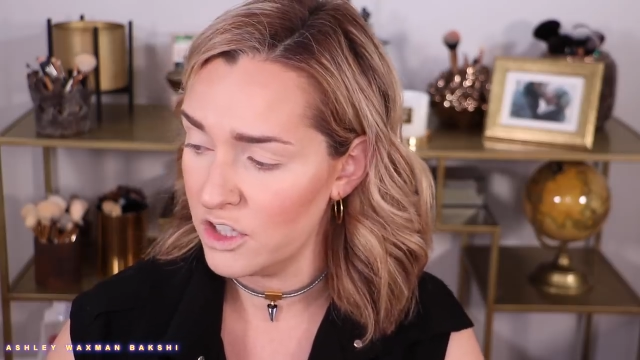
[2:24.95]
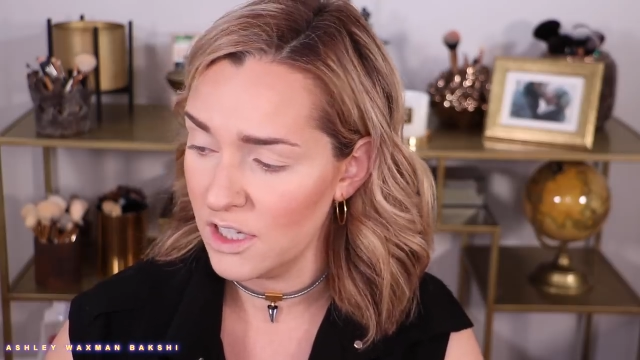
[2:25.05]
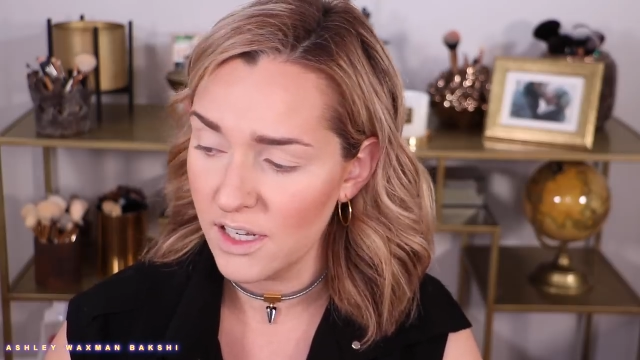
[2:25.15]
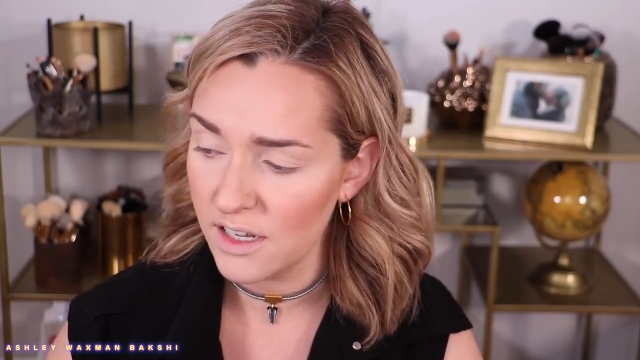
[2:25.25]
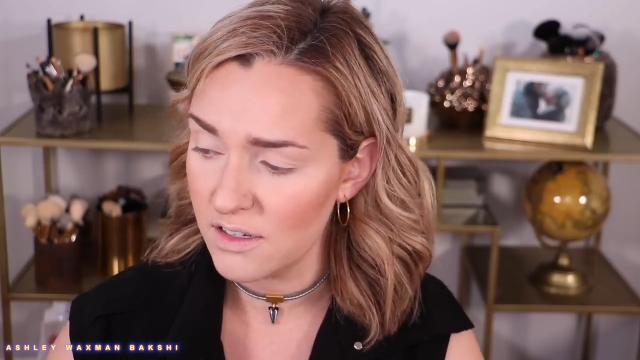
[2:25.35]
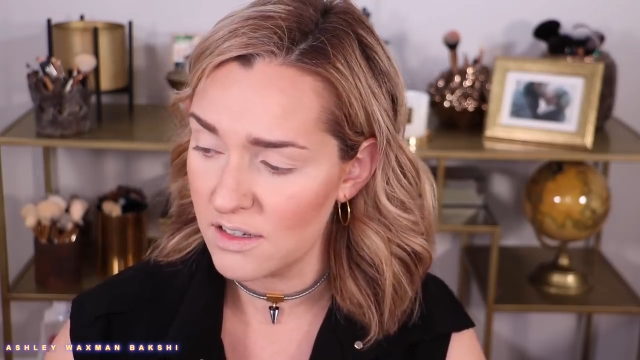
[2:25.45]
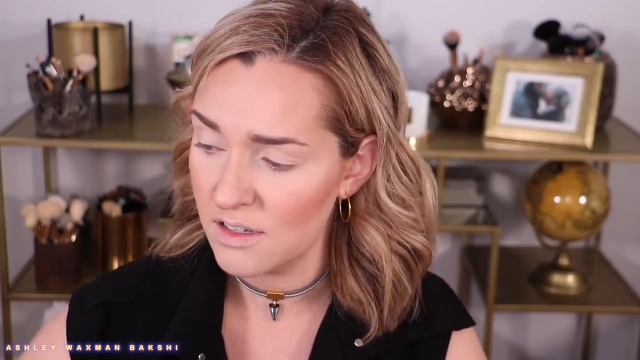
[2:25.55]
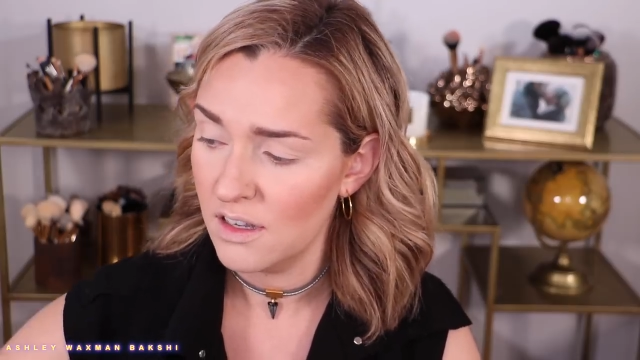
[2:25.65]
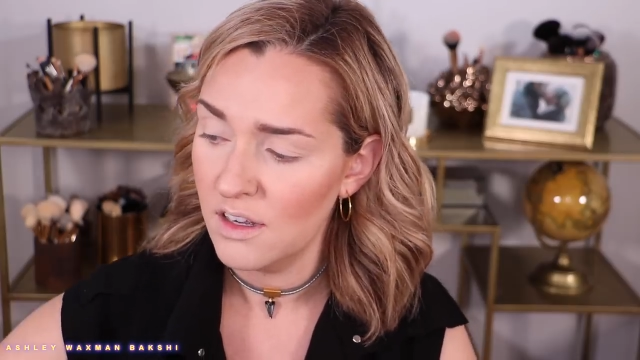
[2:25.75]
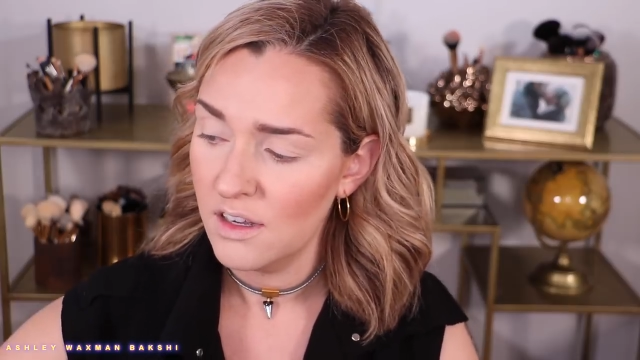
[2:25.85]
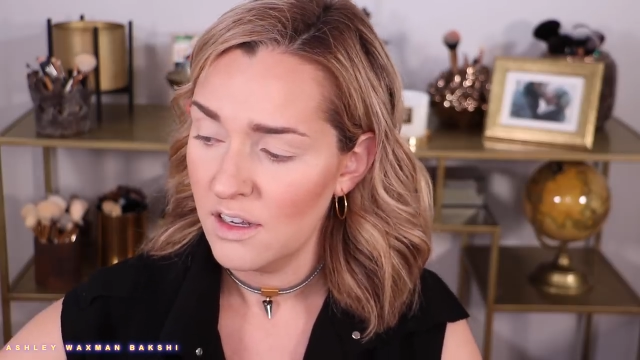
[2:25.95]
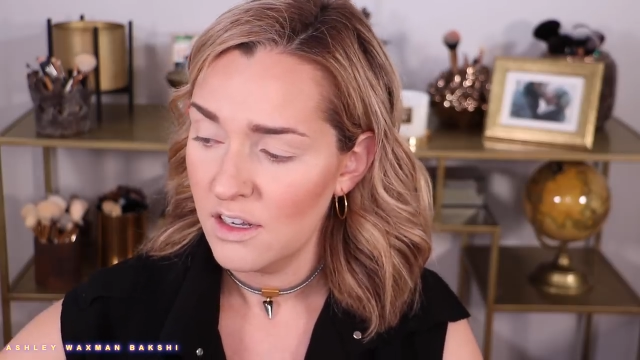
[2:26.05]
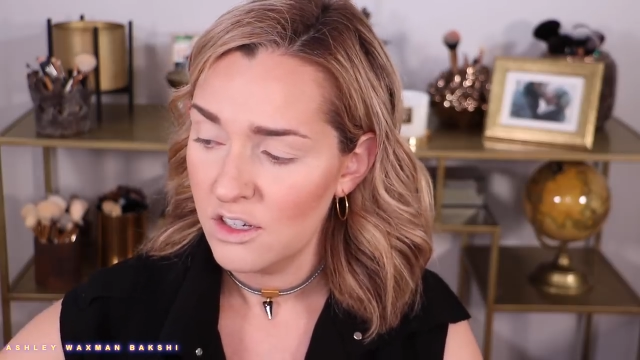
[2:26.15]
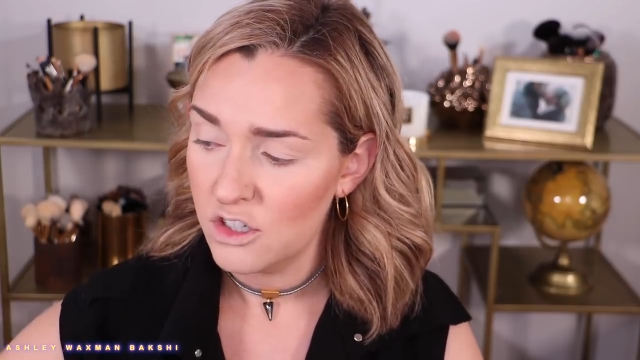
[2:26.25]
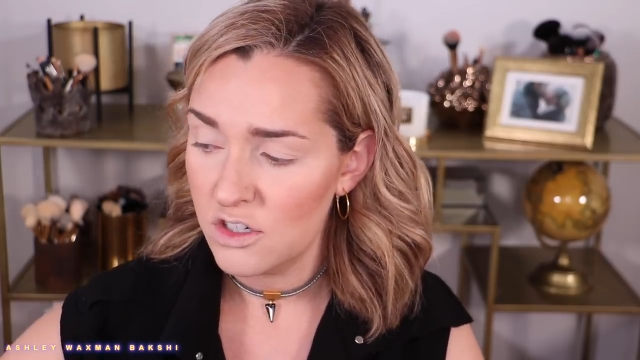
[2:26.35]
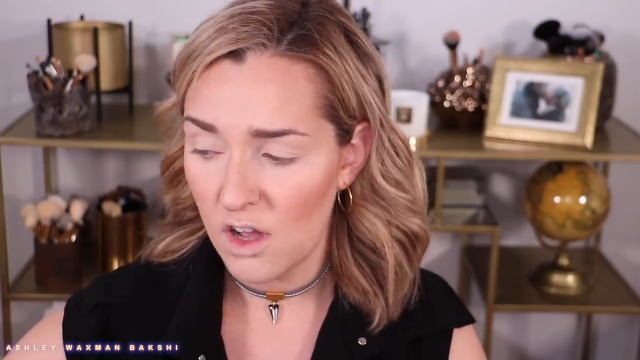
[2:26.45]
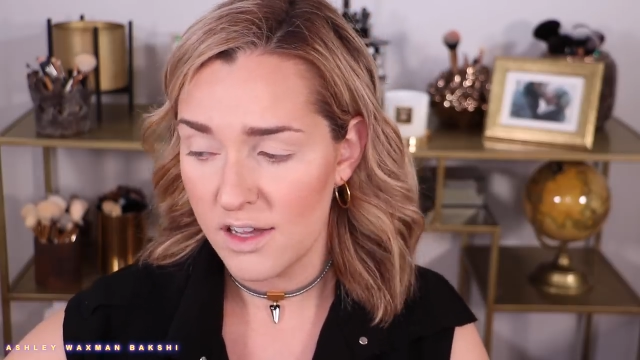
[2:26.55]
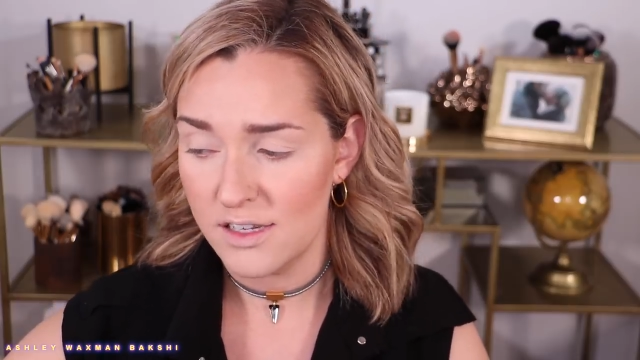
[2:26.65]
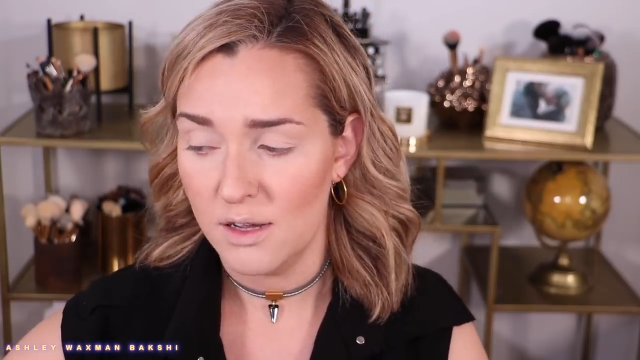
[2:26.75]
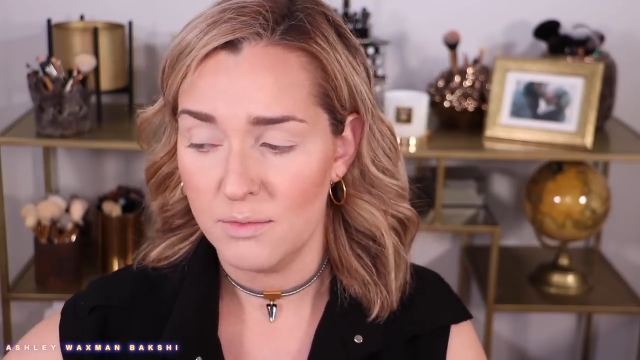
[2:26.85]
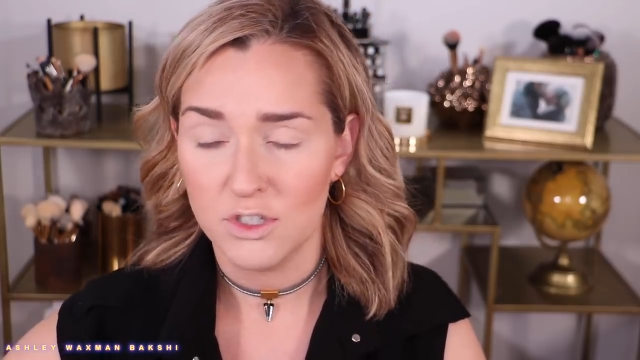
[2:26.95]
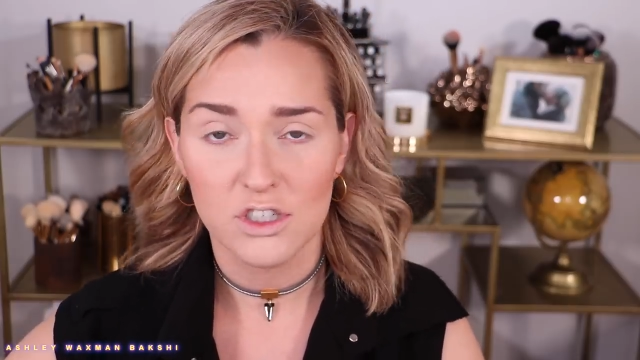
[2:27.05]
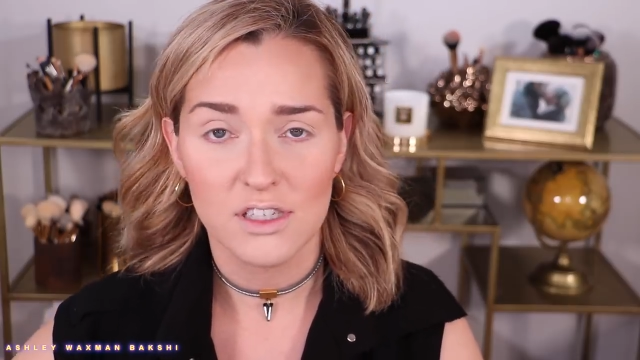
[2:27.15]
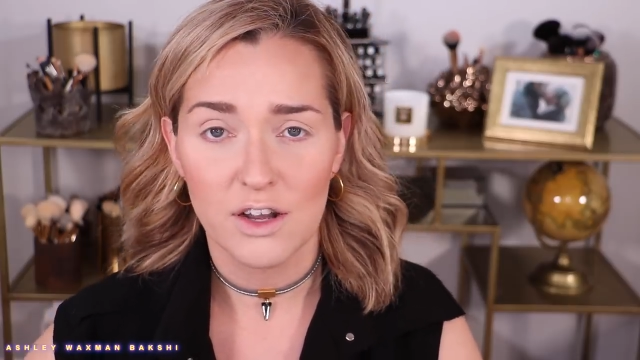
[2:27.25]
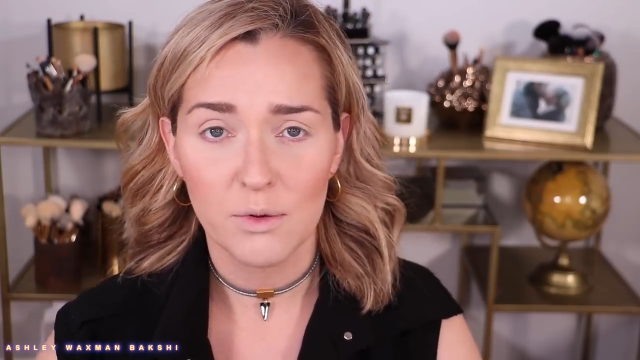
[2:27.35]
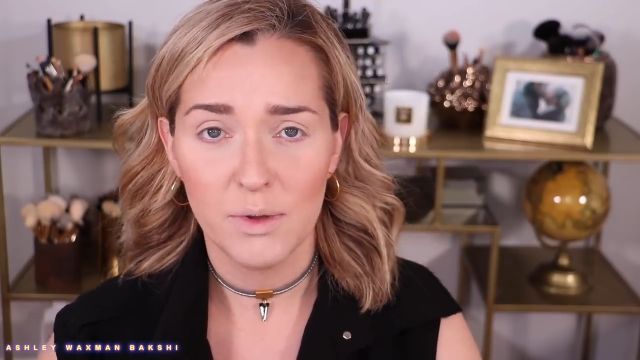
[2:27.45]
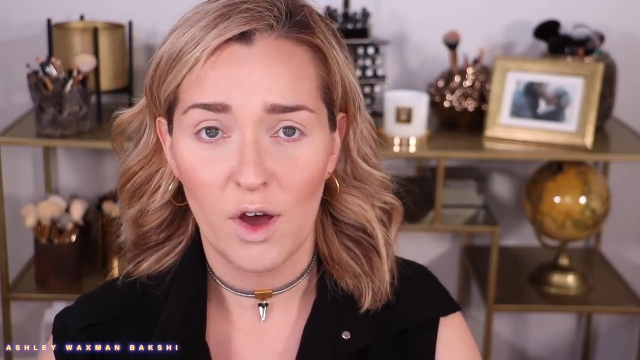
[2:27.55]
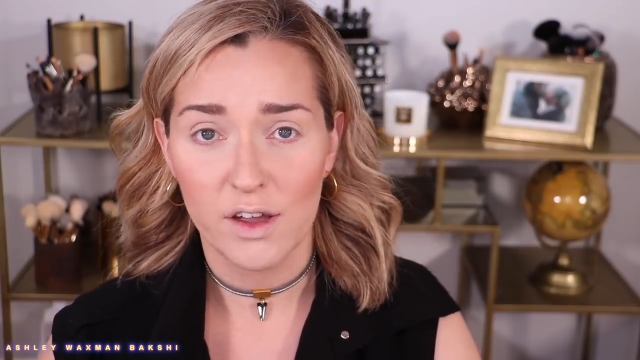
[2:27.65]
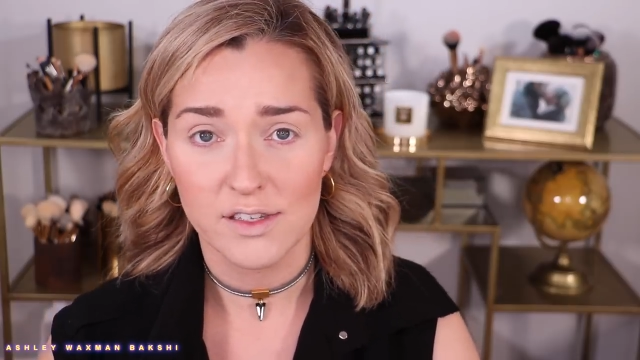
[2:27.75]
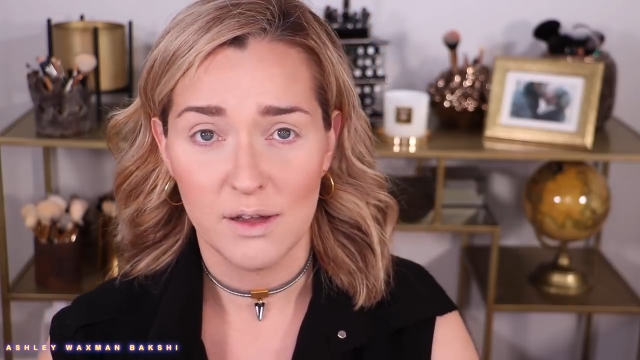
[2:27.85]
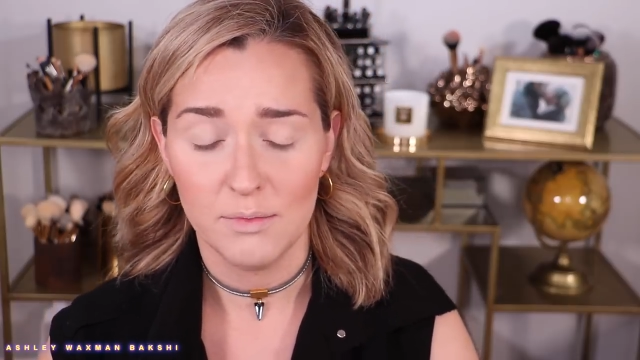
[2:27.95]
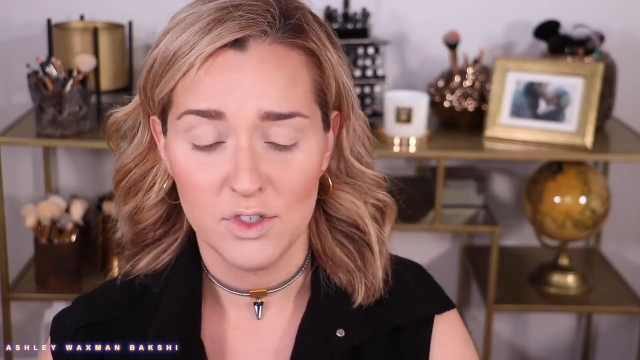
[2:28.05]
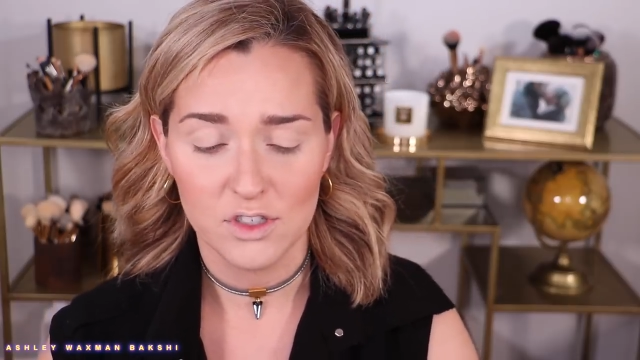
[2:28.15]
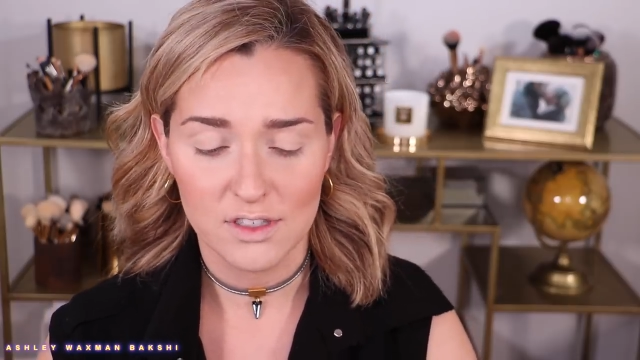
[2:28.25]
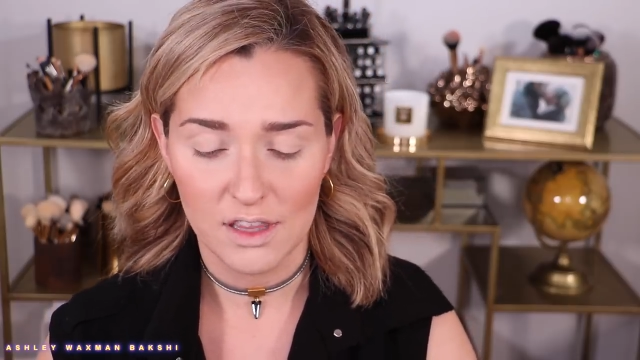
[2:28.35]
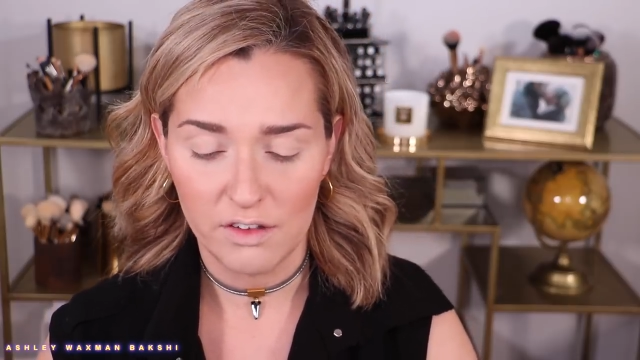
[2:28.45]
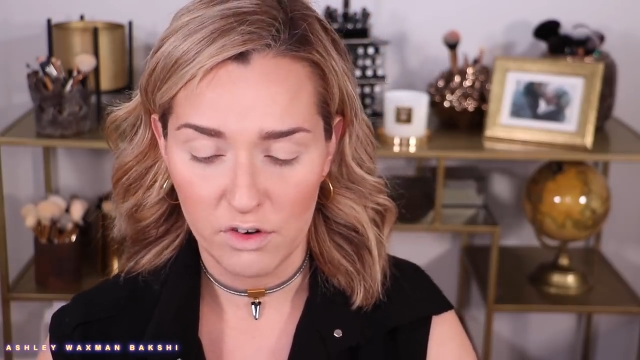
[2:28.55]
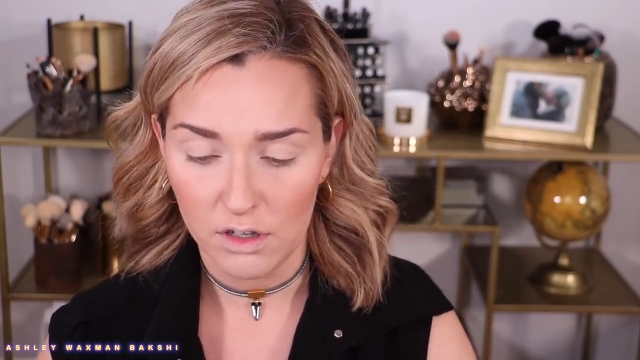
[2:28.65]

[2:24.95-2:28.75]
She's awesome, and just let her be awesome, and just leave her